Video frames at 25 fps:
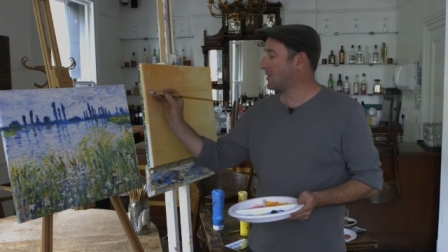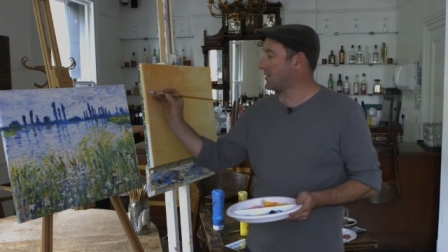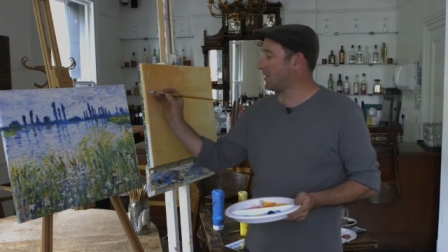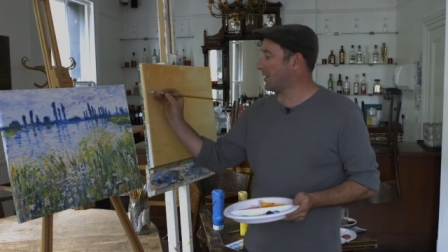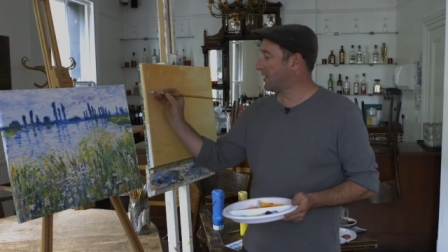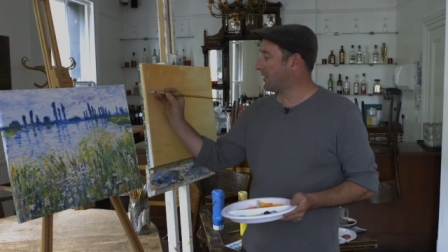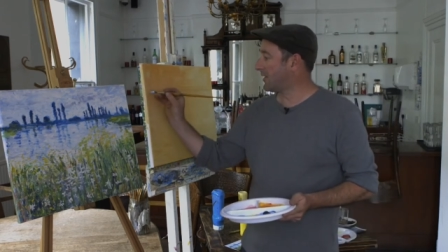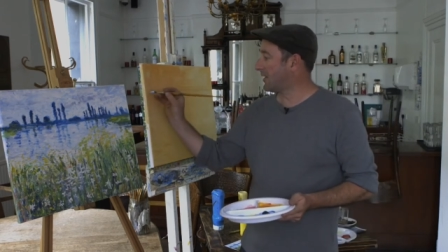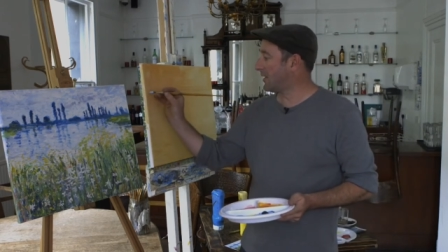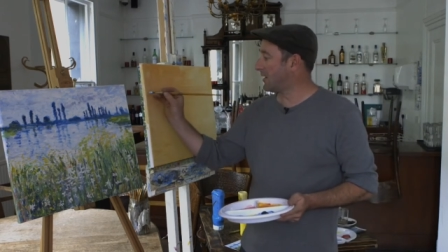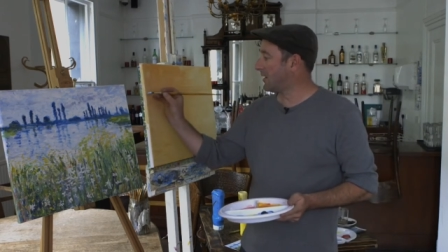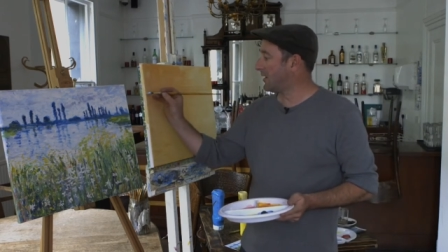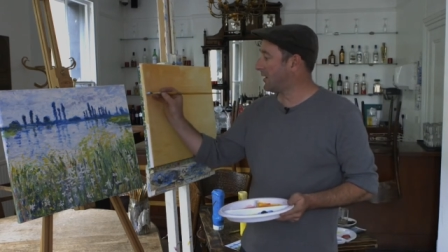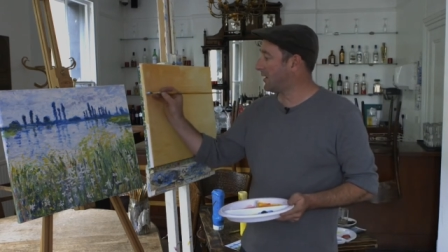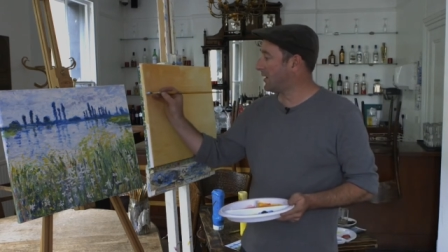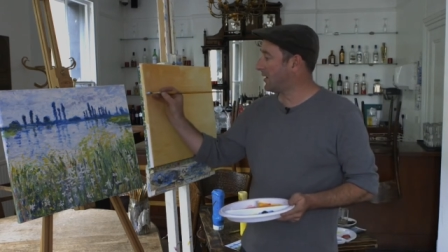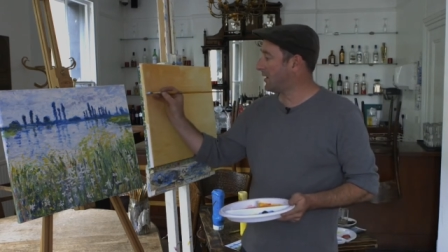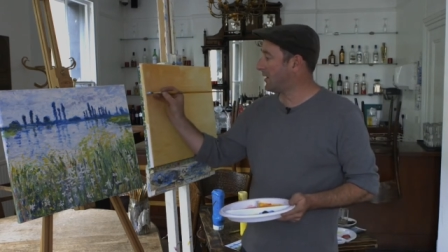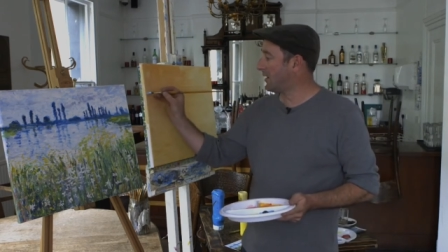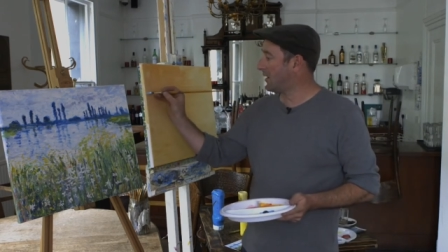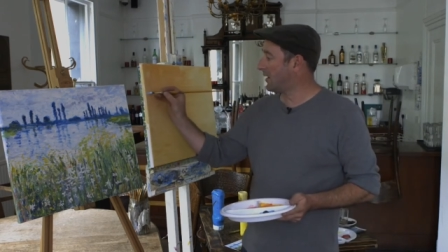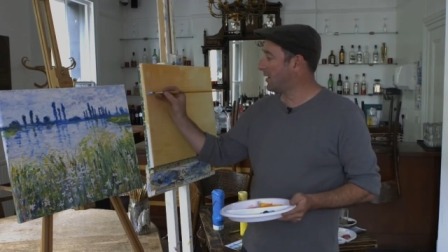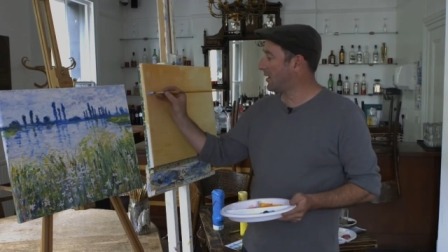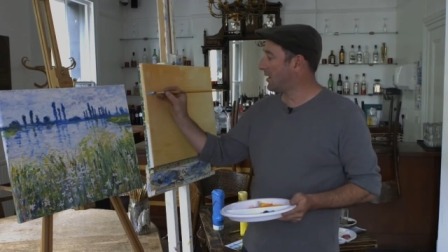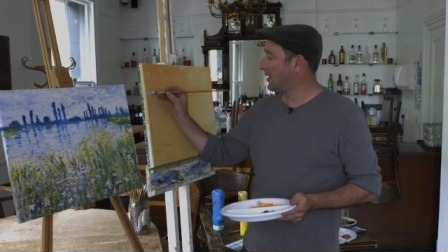nothing.
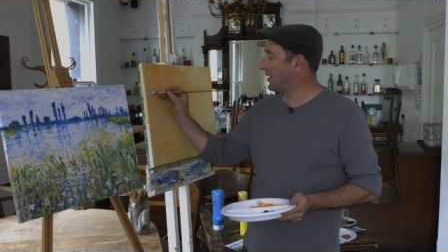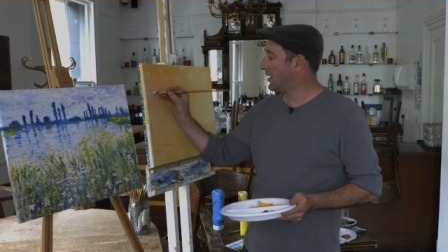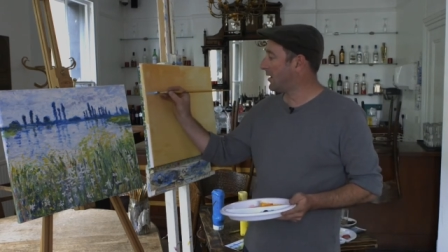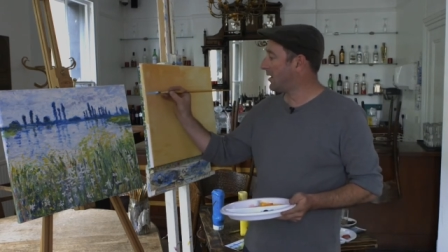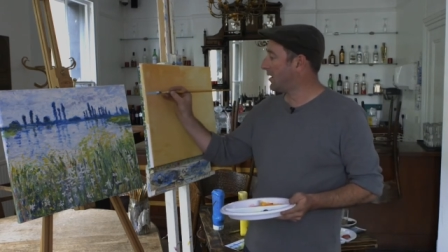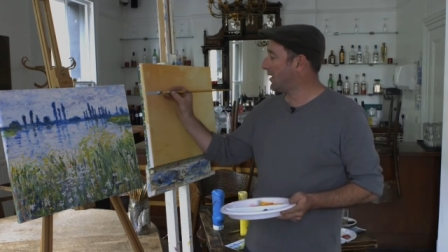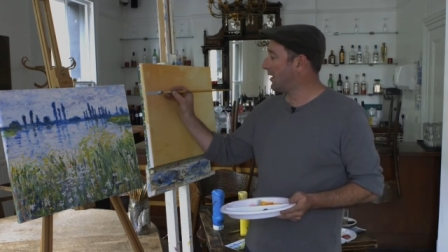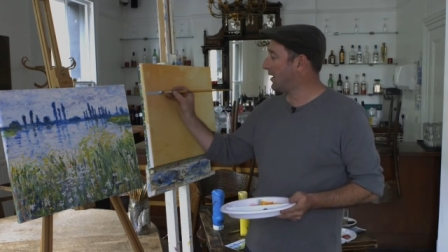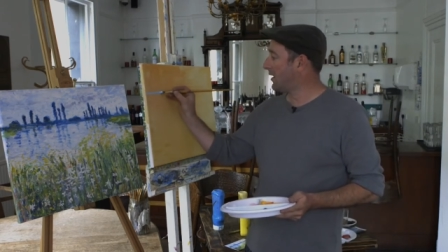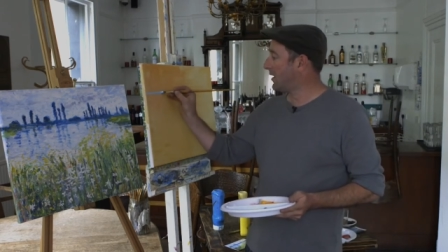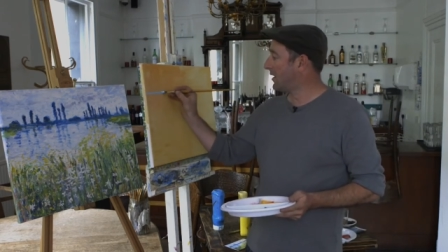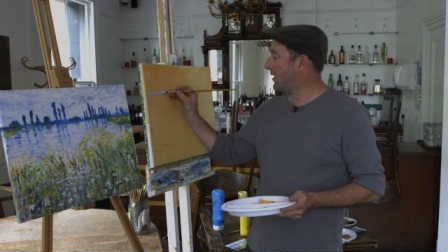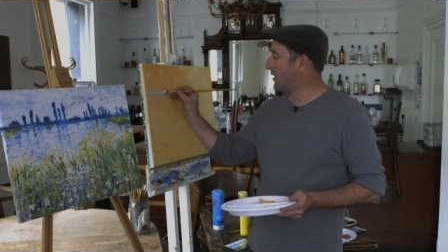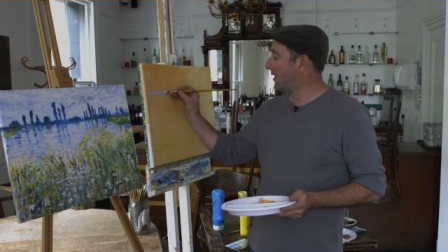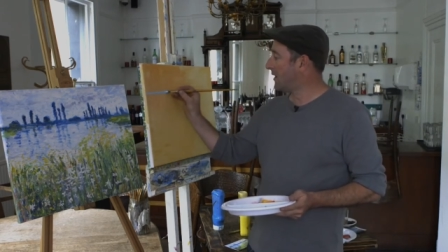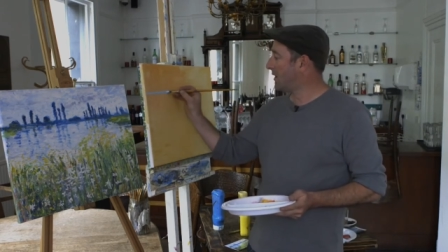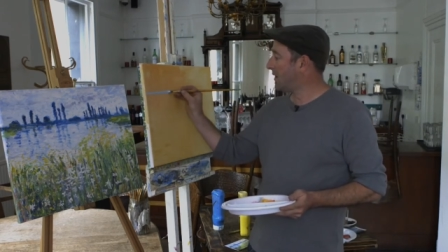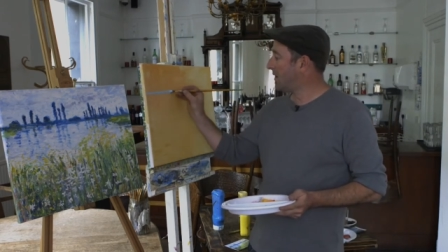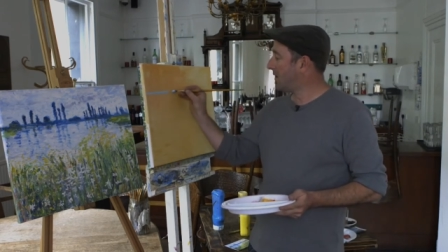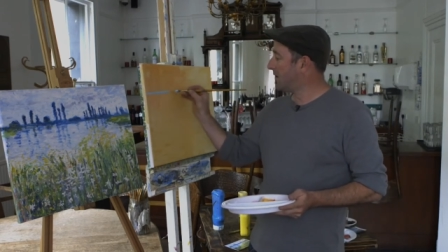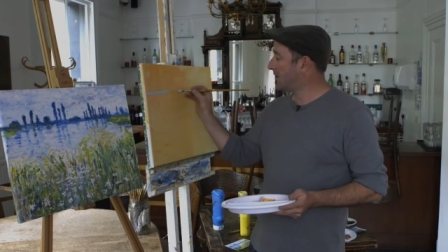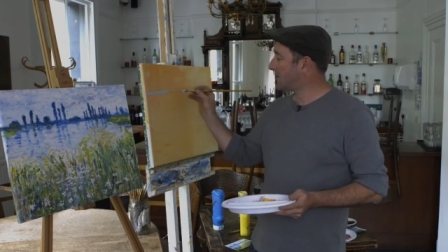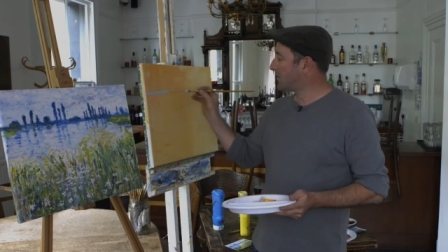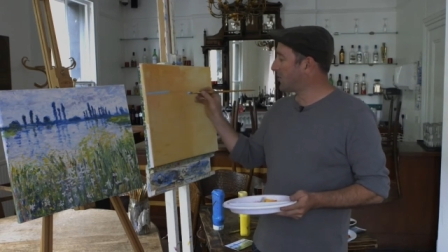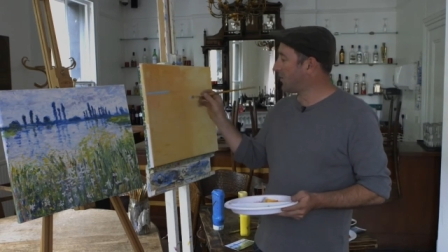
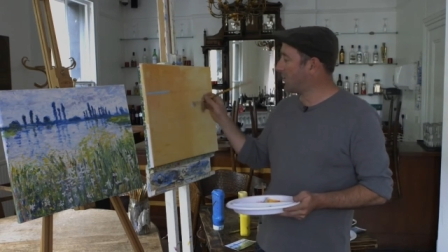It's